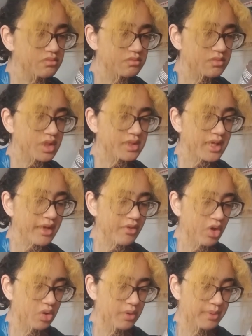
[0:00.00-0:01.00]
Does that
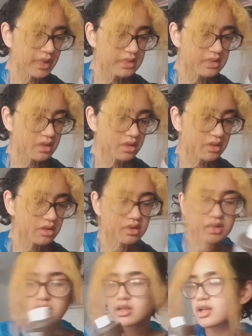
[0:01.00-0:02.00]
have oil
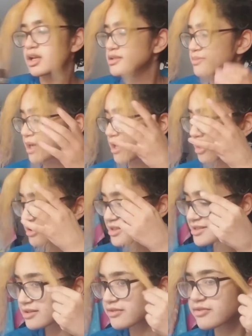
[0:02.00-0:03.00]
in Because my hair
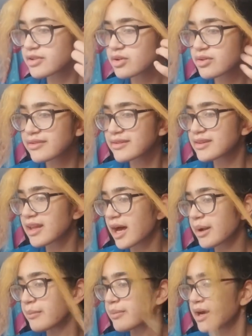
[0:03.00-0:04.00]
doesn't feel
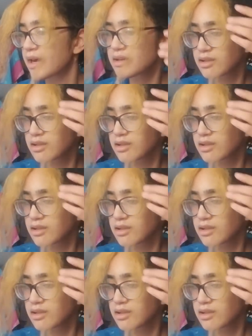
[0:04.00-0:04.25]
that bad.